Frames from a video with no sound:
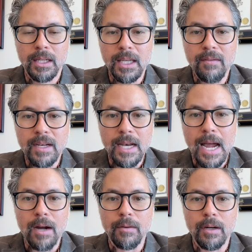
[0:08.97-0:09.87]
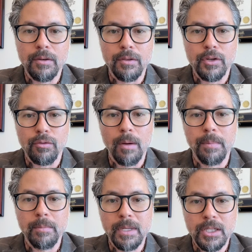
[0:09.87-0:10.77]
even now under the Trump
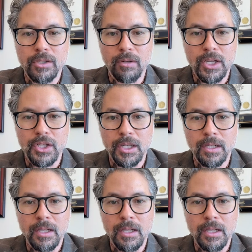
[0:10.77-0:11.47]
administration.